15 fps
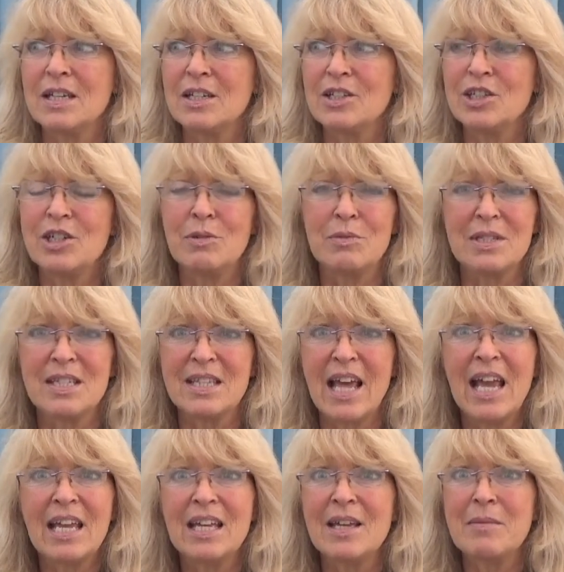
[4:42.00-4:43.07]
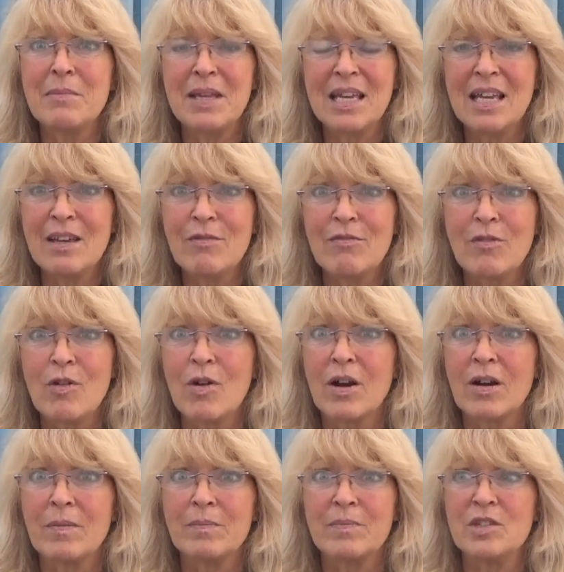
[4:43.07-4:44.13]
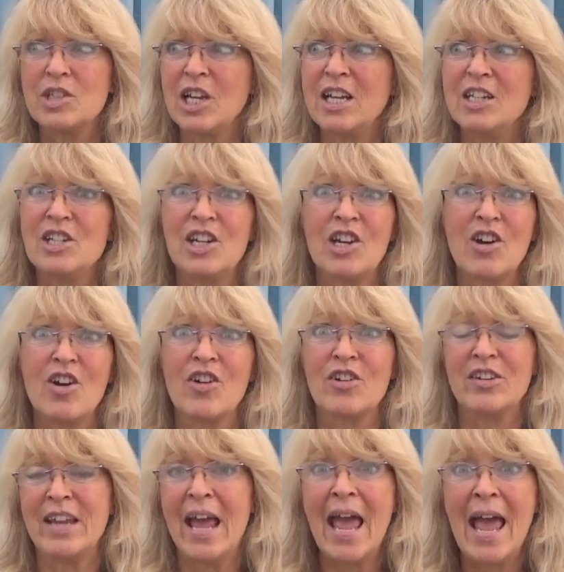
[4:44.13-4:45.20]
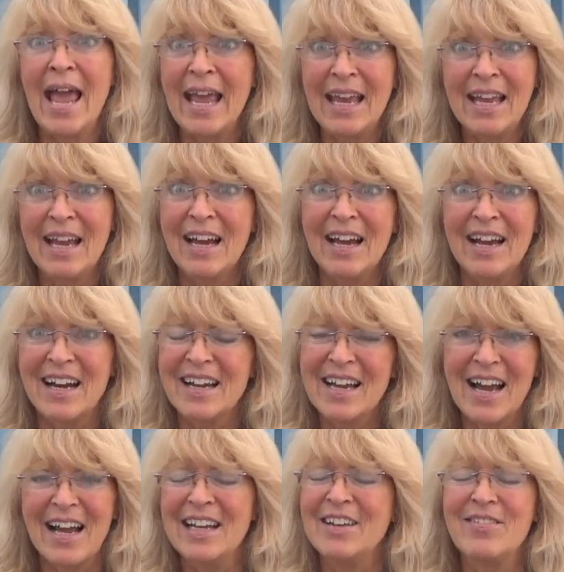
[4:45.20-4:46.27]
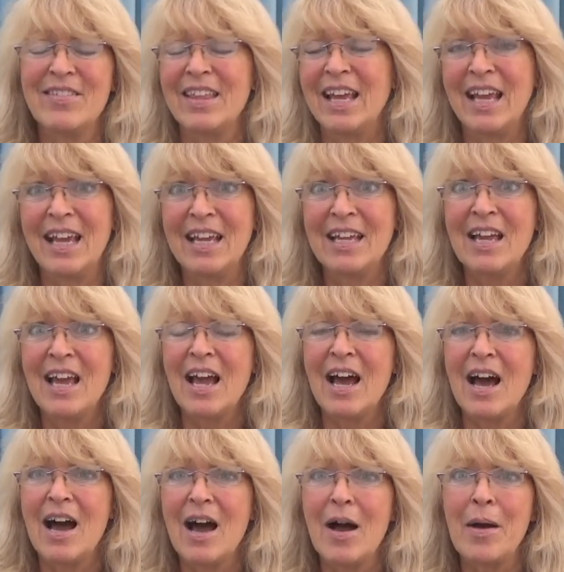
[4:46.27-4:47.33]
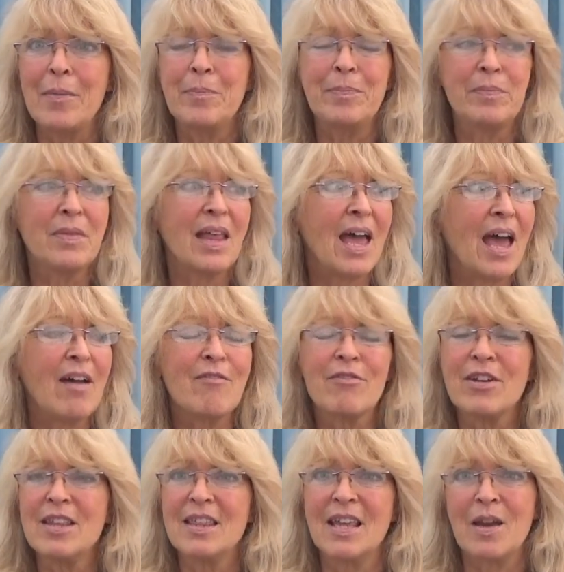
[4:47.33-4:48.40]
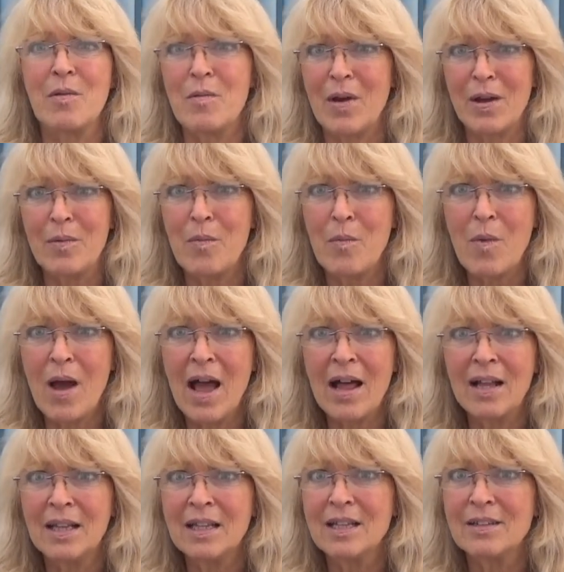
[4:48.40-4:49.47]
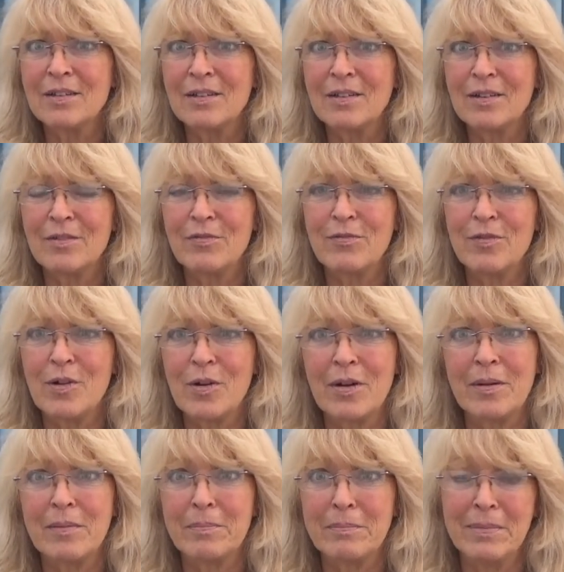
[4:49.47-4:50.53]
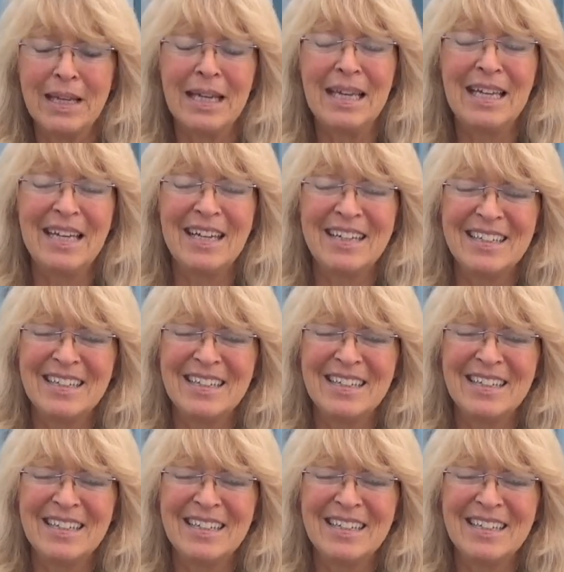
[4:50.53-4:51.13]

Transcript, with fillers: she was thanking me for changing her day, kind of thing. Everything went well for me